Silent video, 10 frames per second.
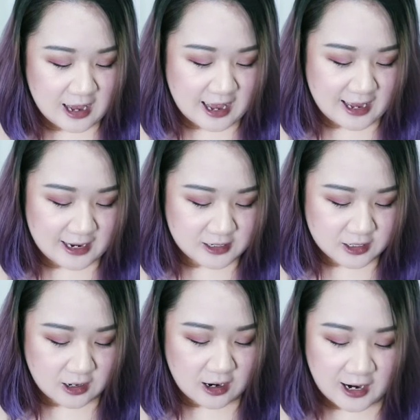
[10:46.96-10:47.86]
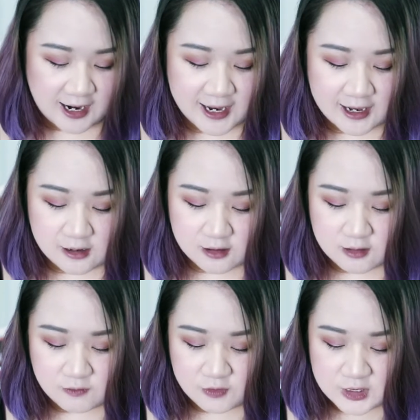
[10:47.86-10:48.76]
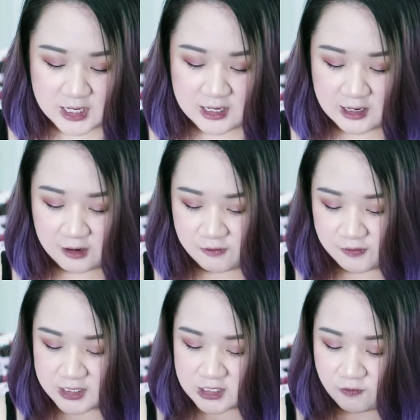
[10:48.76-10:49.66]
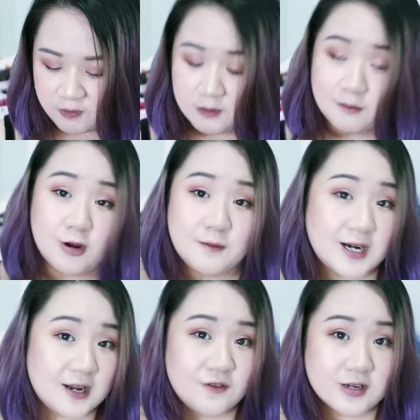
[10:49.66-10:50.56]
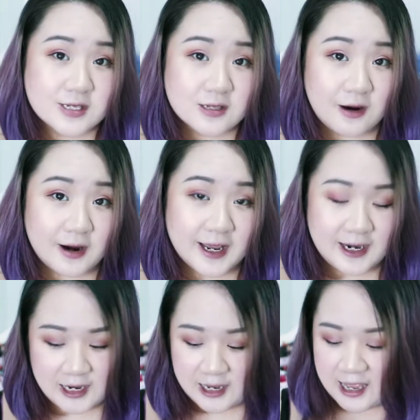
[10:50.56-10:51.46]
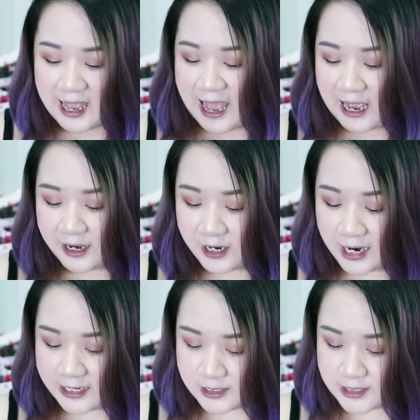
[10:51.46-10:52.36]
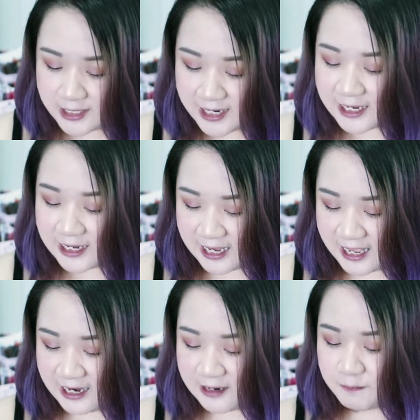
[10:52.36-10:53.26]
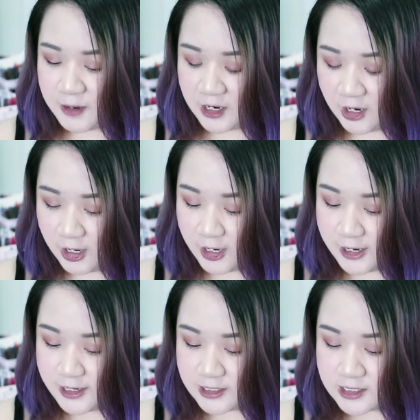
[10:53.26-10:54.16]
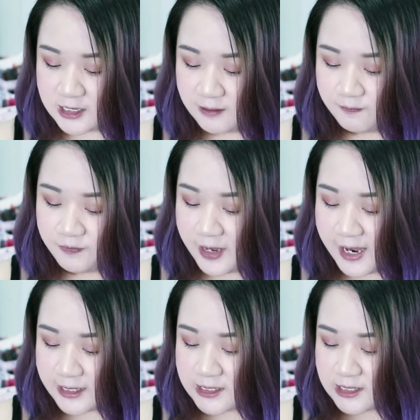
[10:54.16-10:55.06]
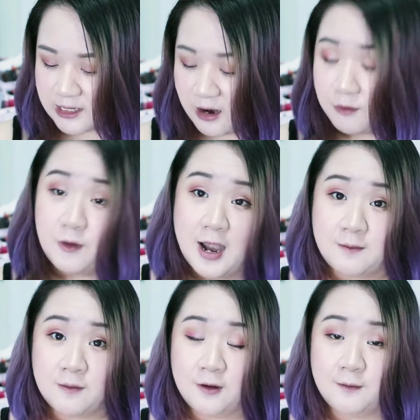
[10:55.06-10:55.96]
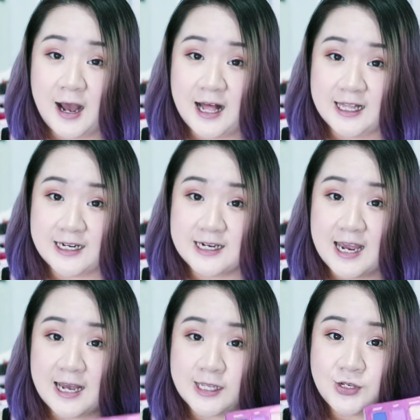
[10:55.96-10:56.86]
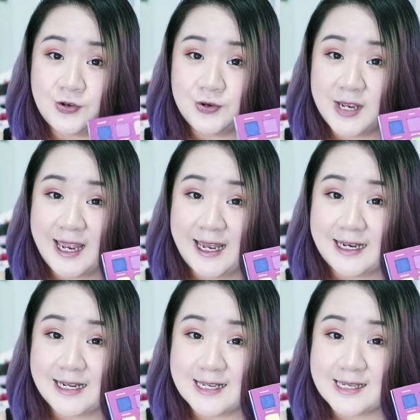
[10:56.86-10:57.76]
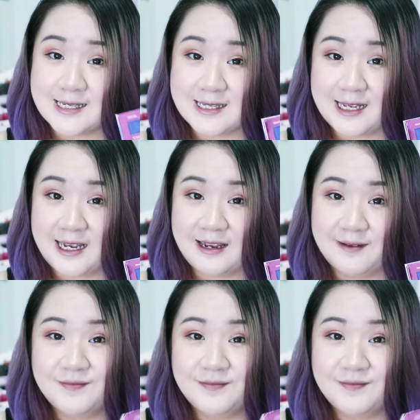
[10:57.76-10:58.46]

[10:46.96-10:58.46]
And I was in love with this from the moment I first saw it, and I didn't get it because it's a rainbow palette, as you can see.